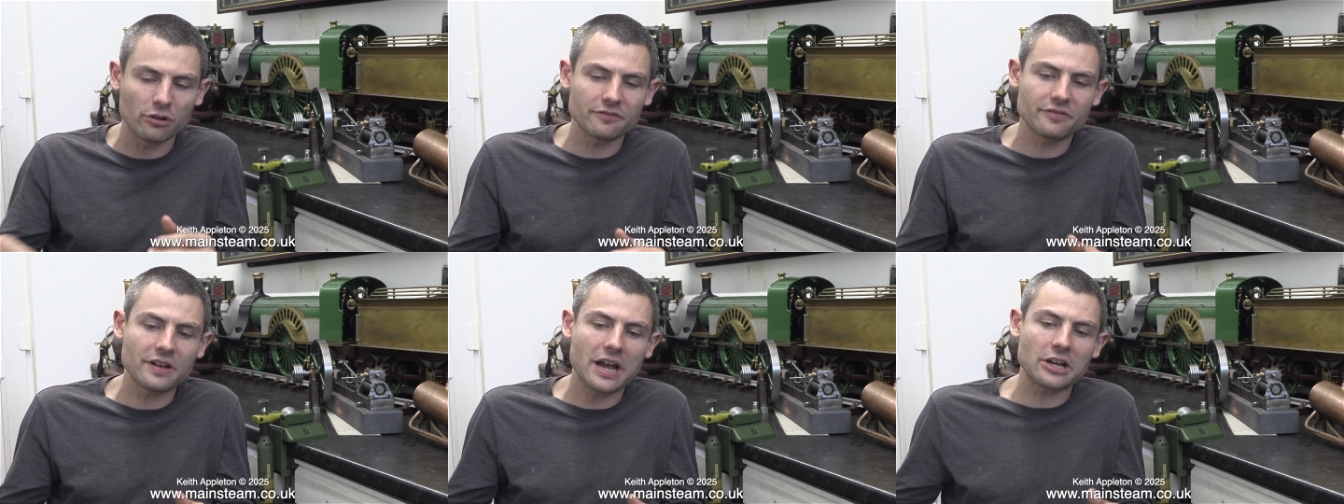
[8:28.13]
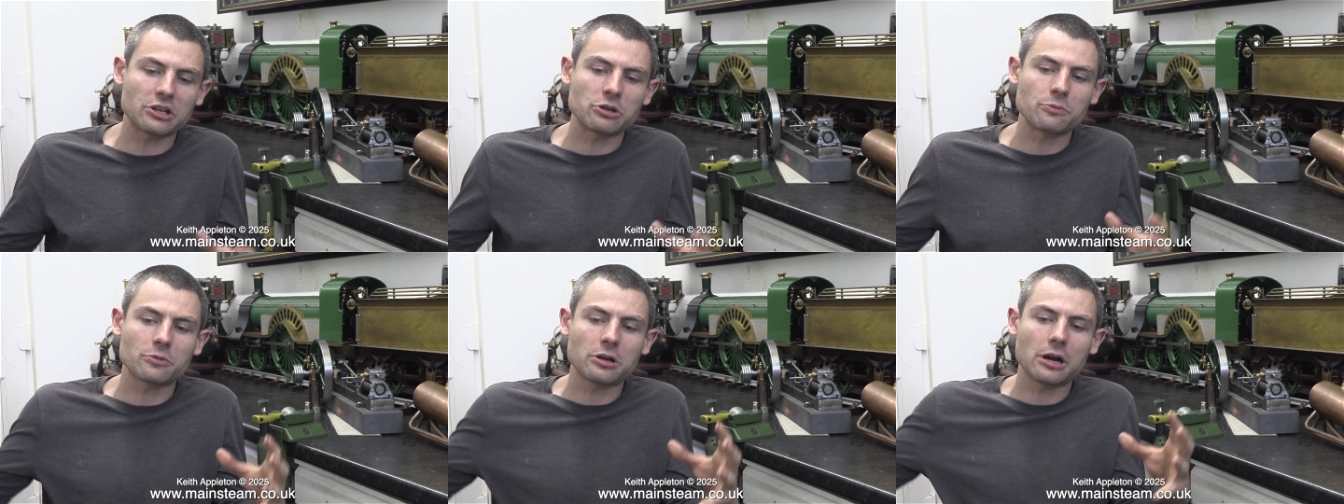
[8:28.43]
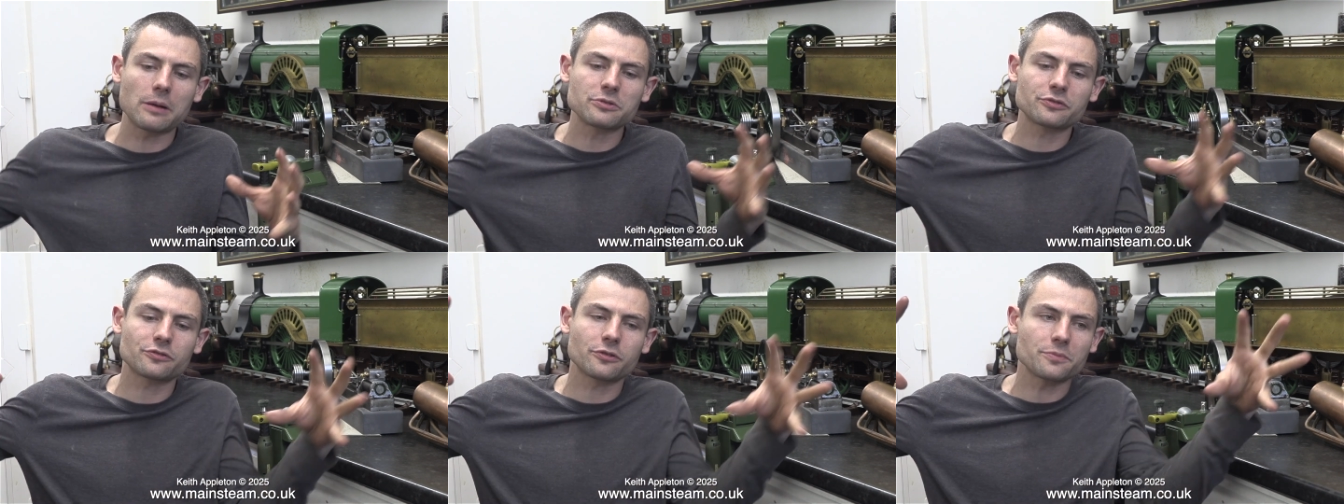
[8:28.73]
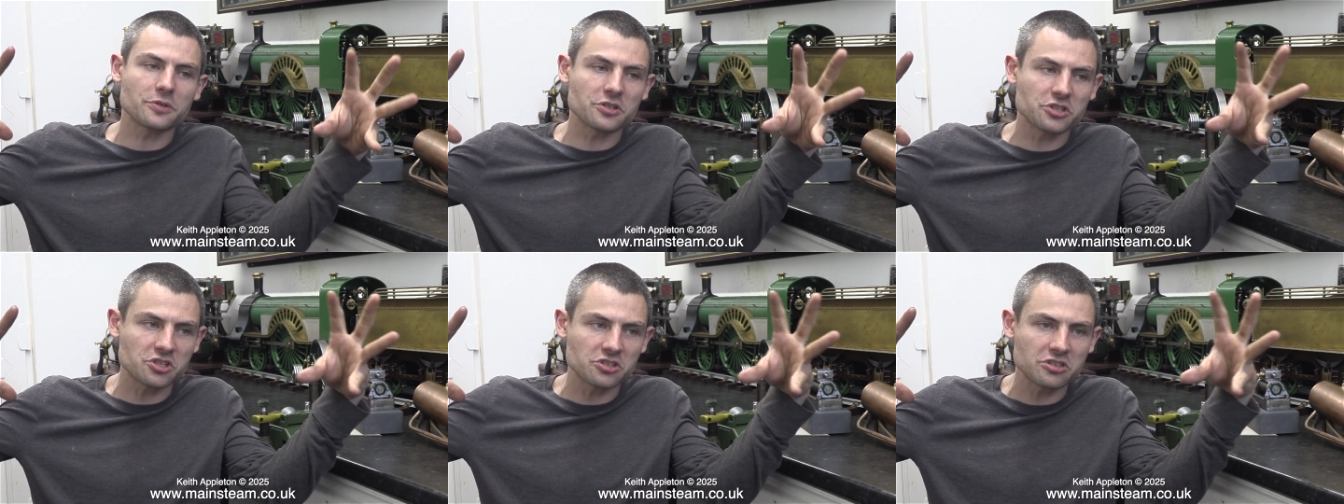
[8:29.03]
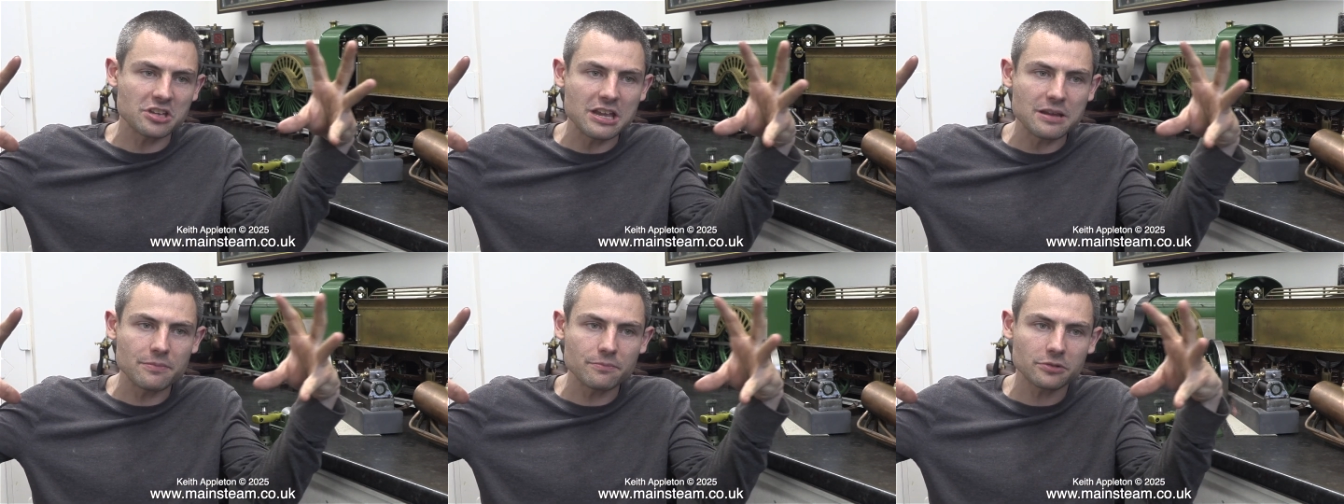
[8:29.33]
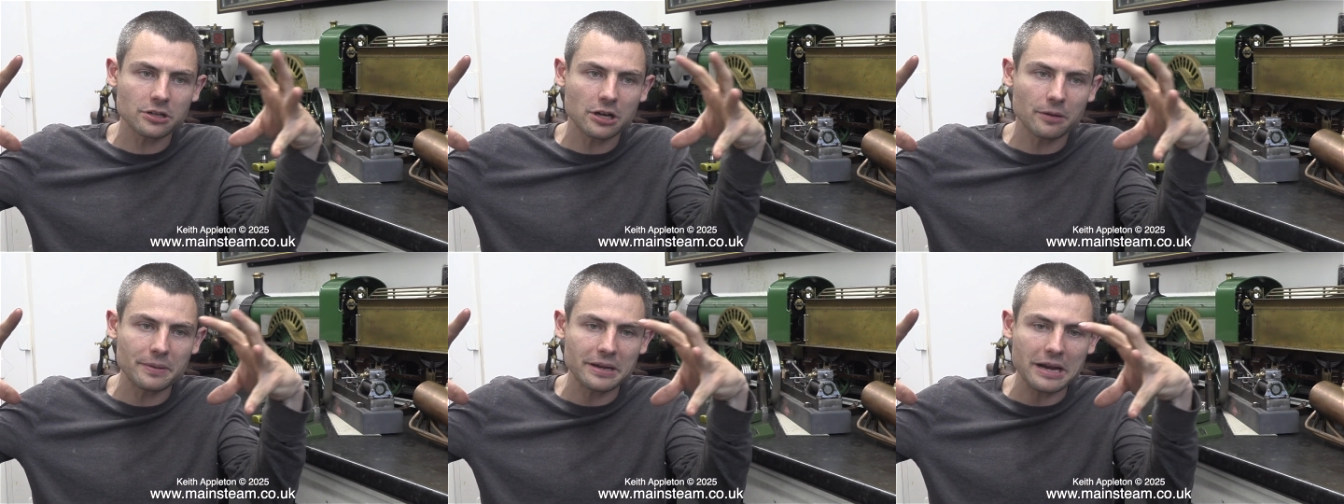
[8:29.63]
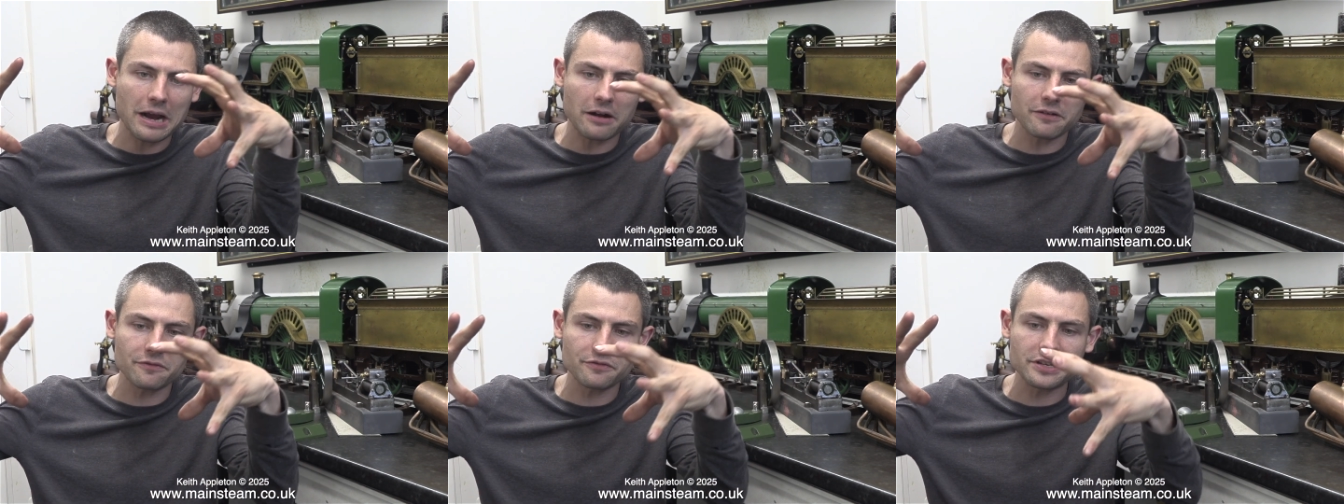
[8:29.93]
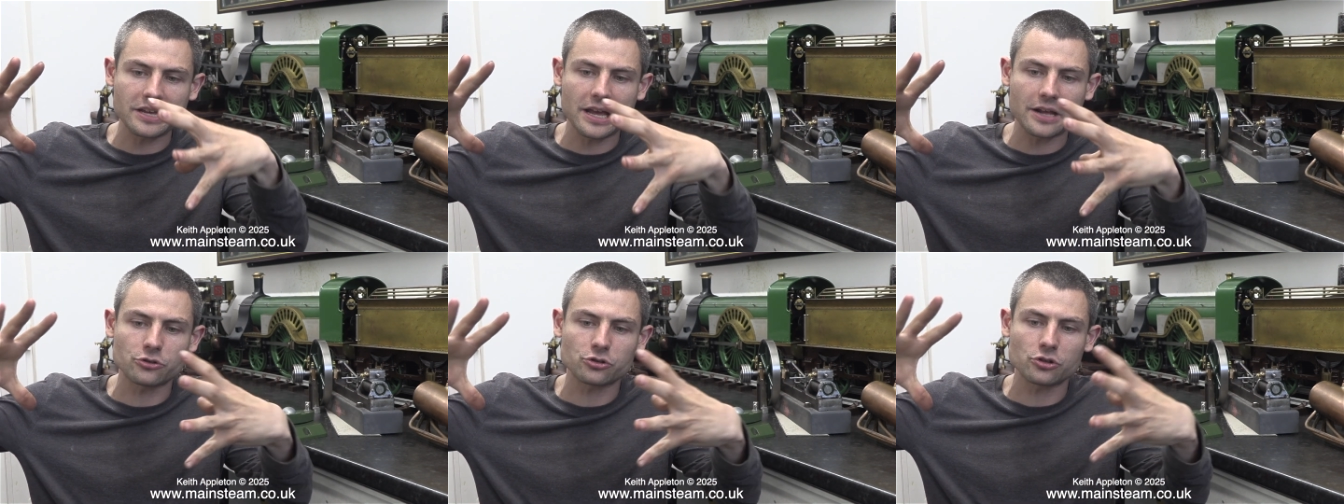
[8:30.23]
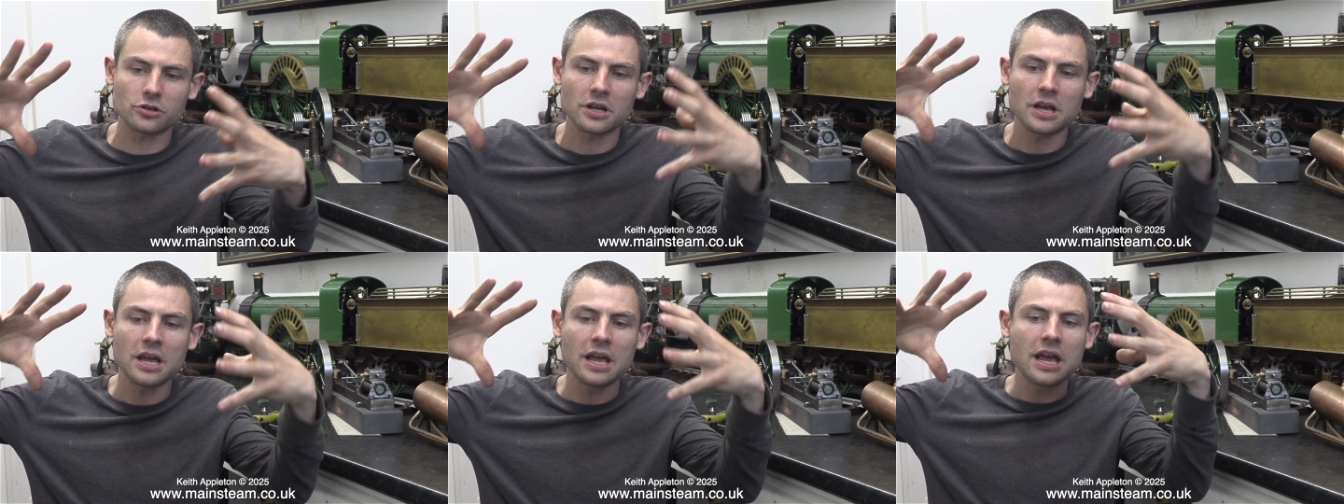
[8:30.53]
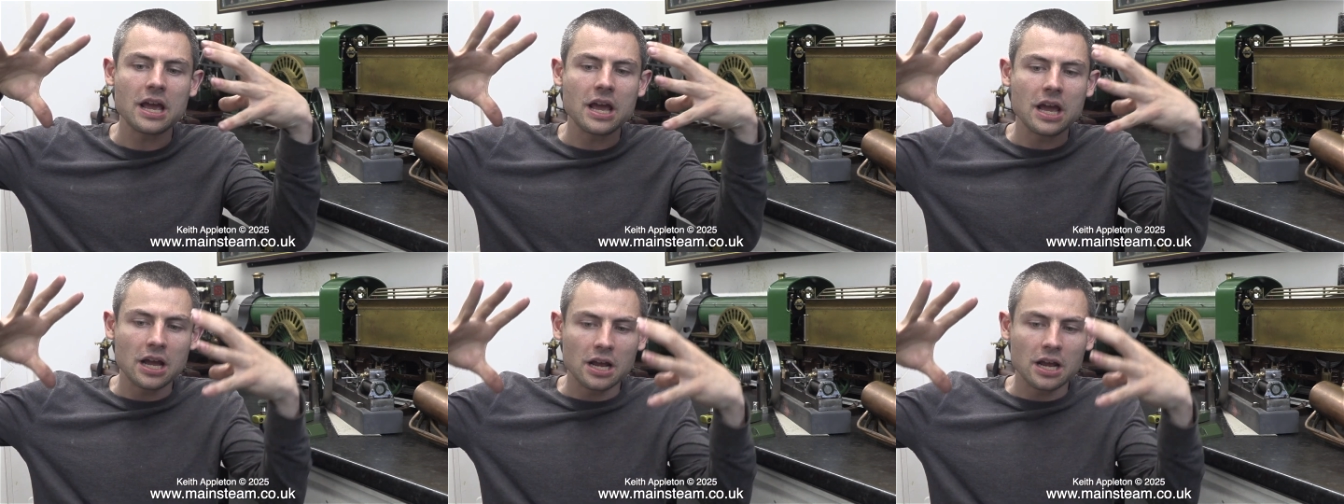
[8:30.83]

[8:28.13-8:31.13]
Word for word: more vacuum comes from the steam coming out of the engine,